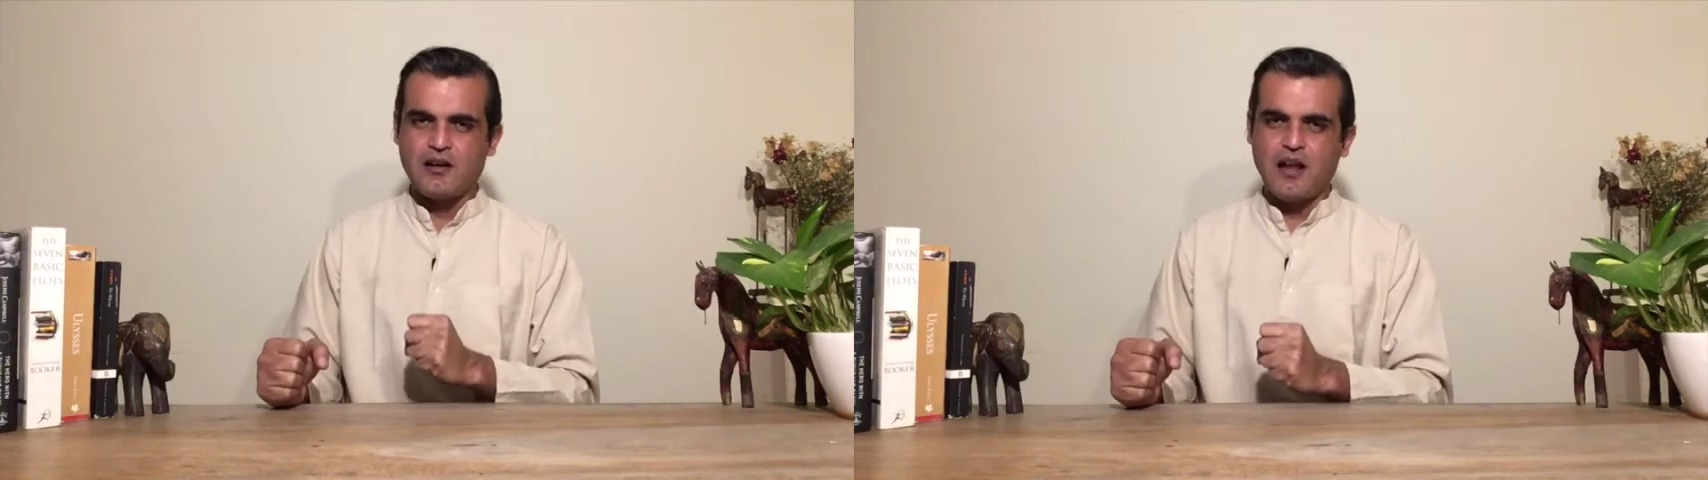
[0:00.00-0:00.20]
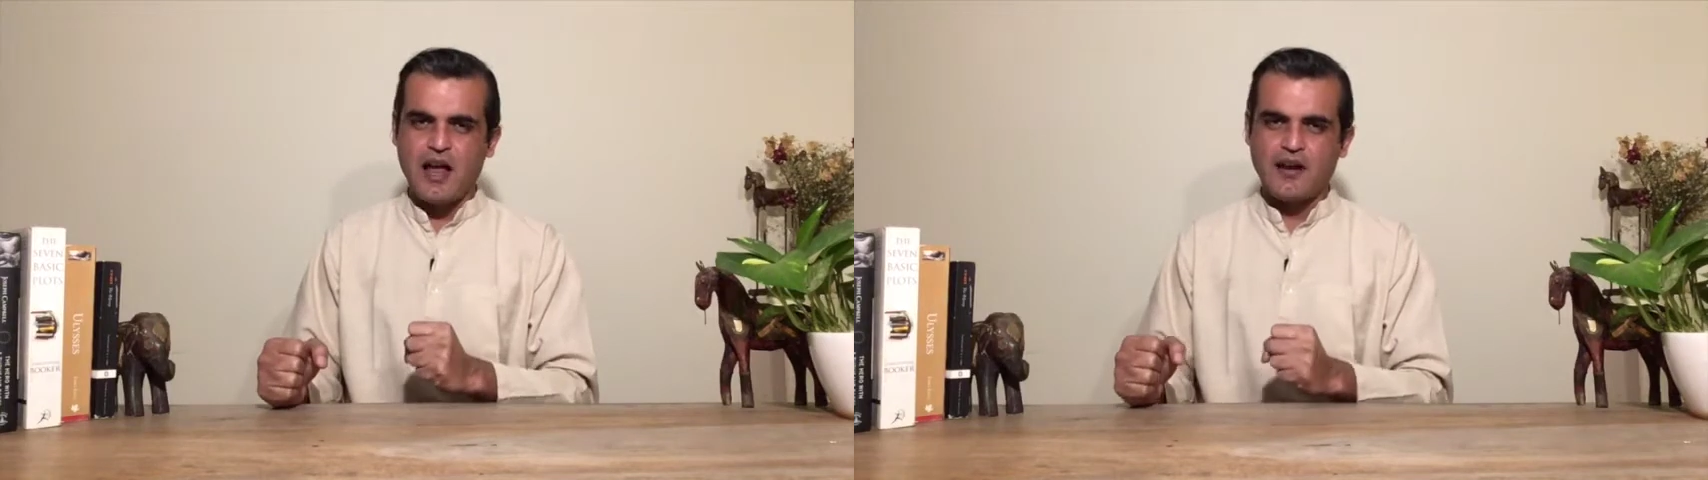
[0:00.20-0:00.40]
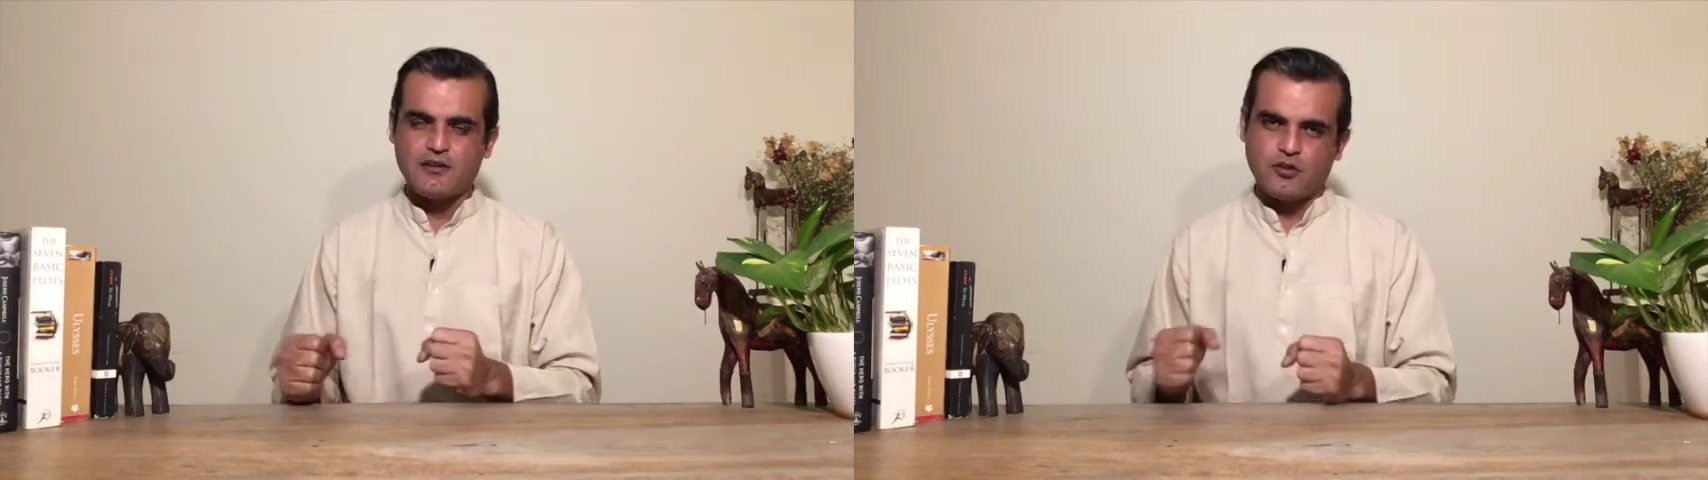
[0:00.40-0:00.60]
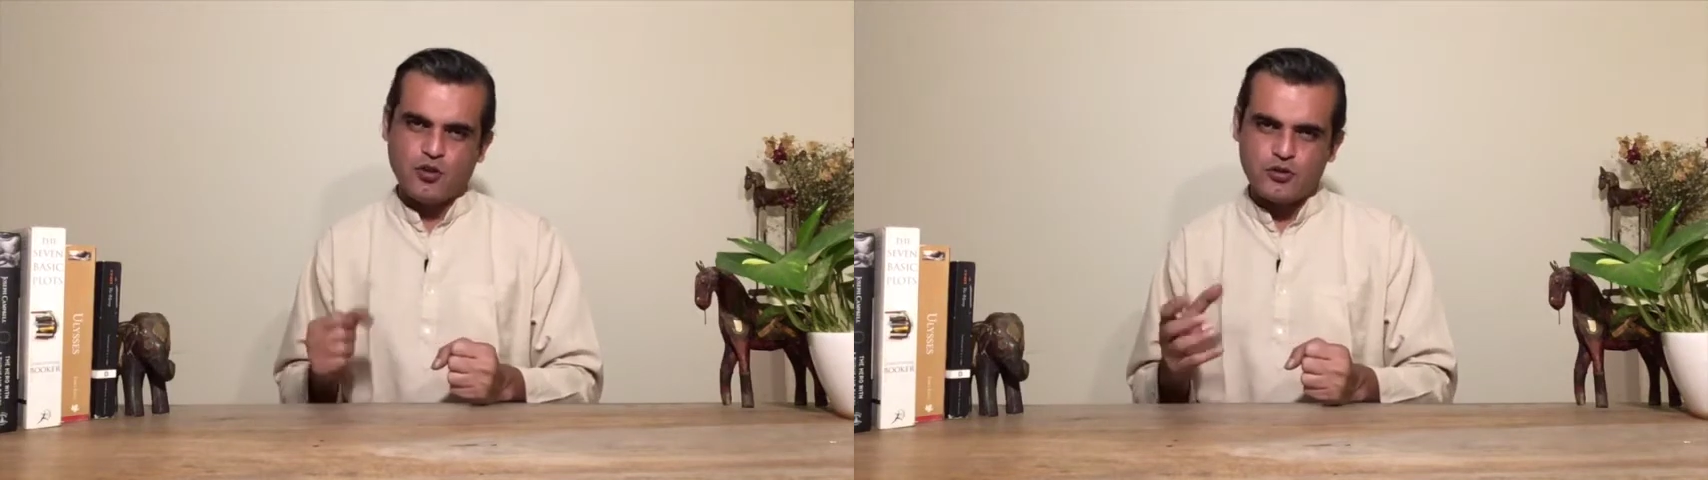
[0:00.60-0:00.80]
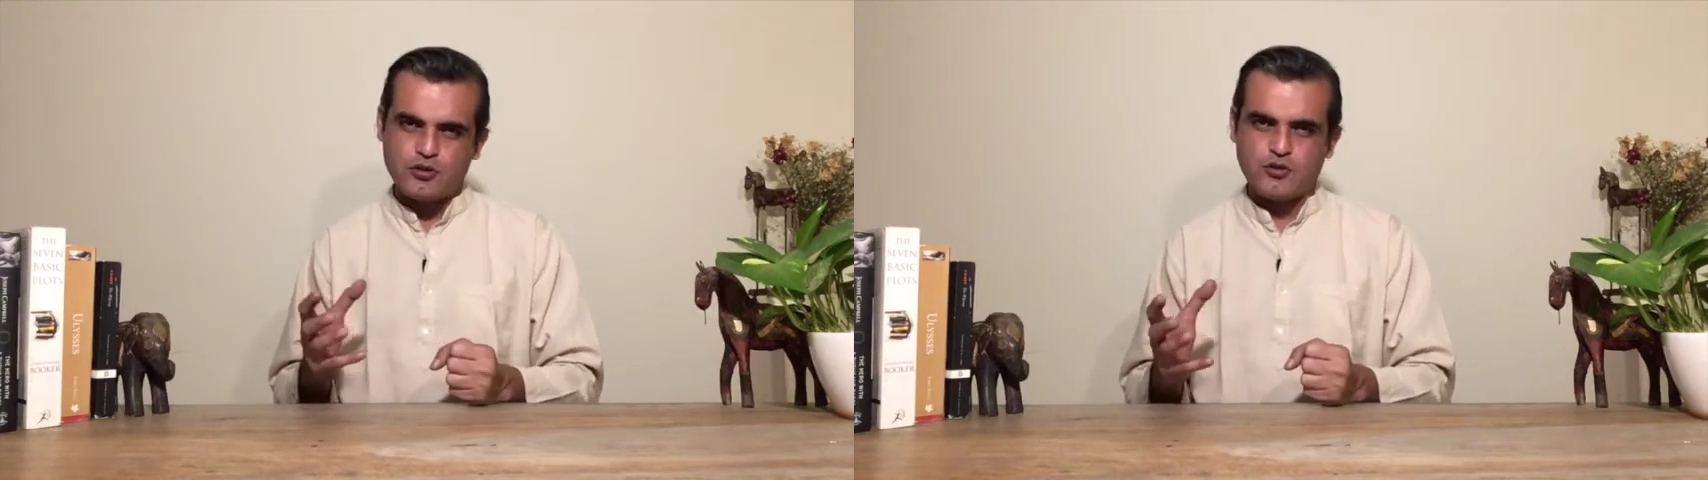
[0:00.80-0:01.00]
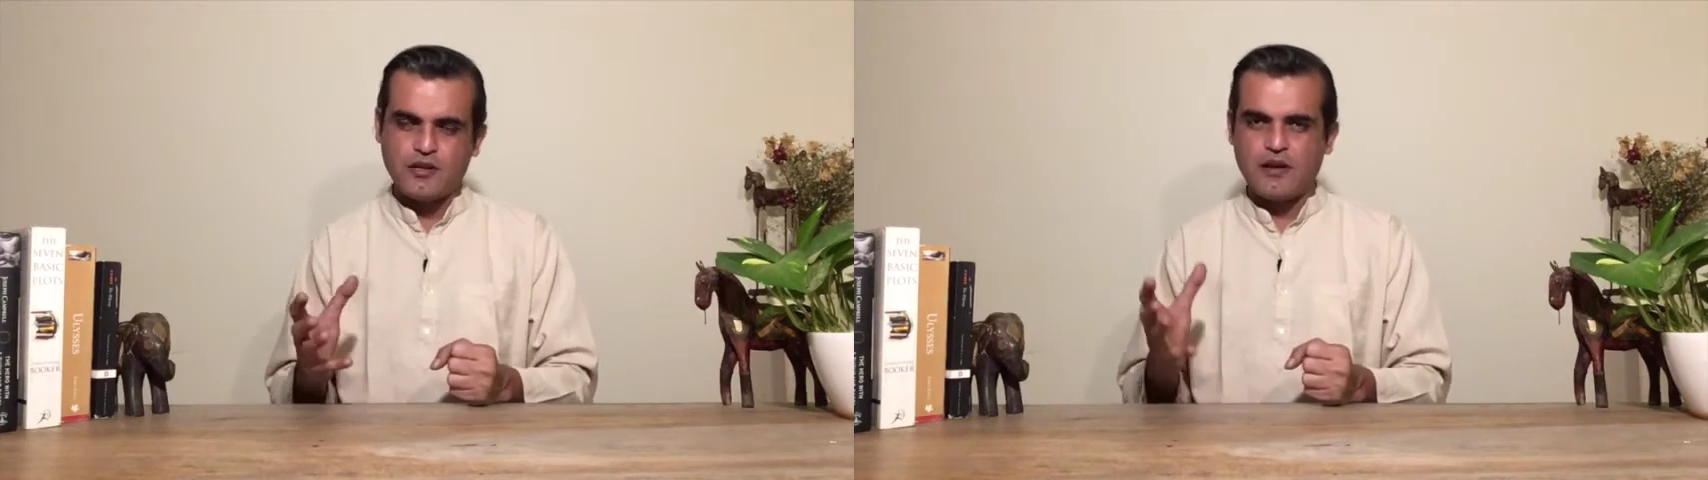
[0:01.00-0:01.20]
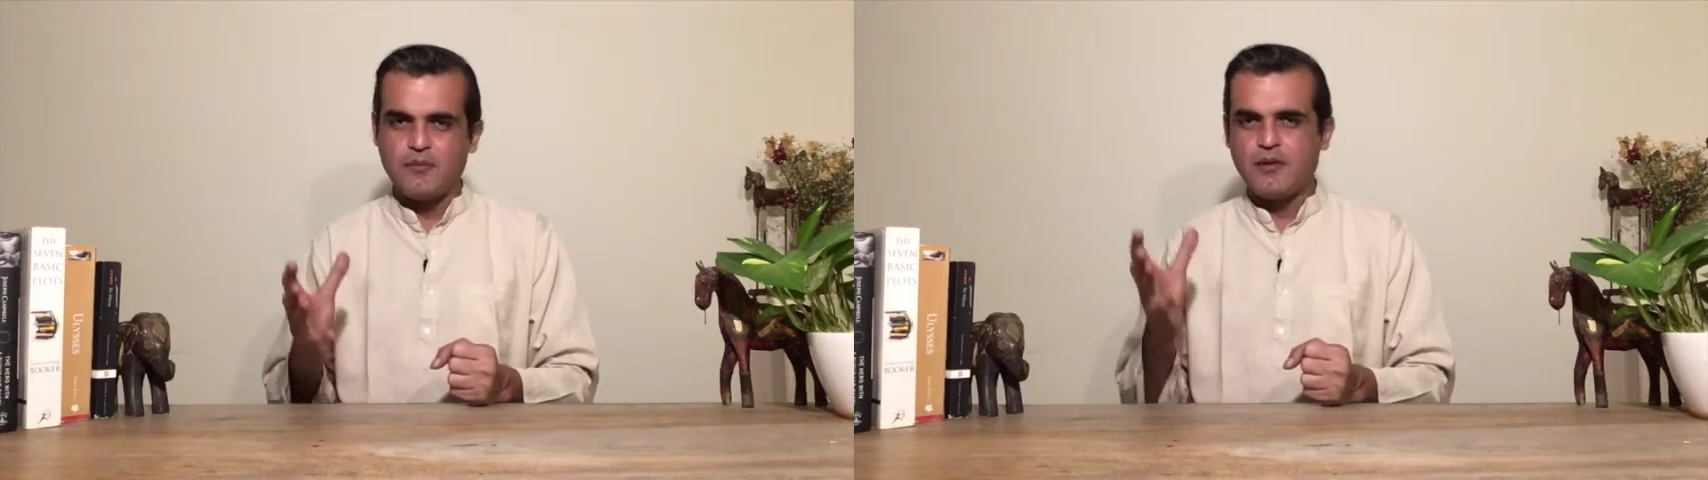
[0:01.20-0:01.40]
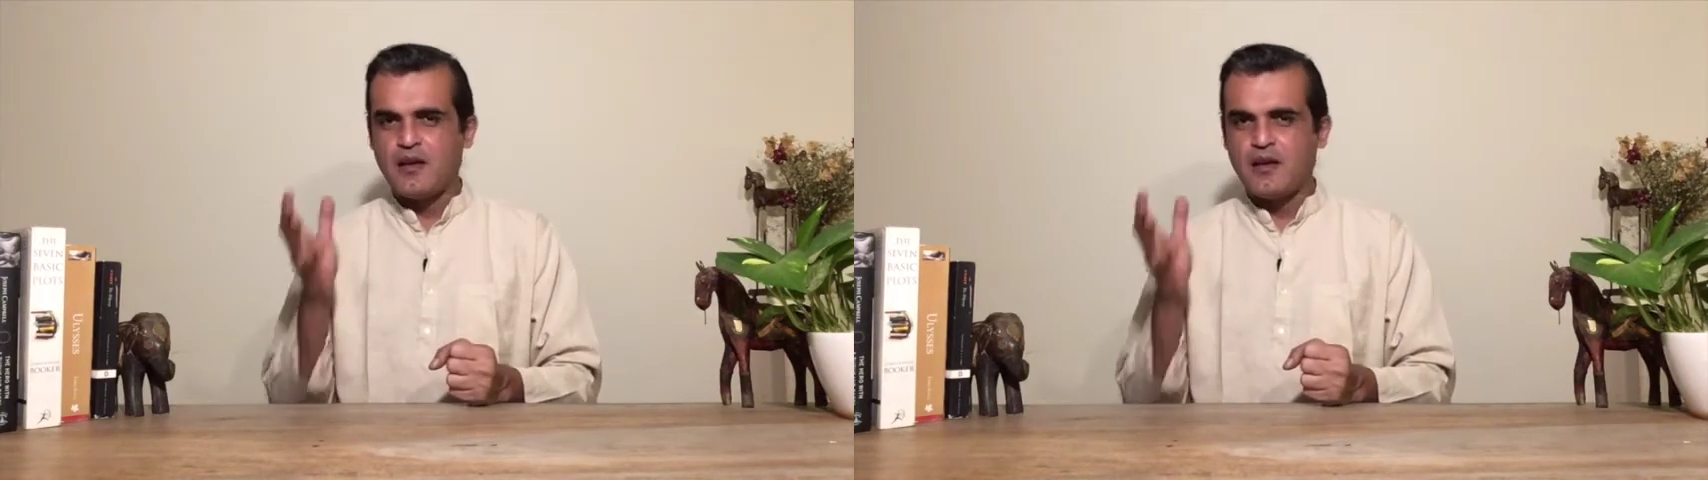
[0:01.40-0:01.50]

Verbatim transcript: lion close to him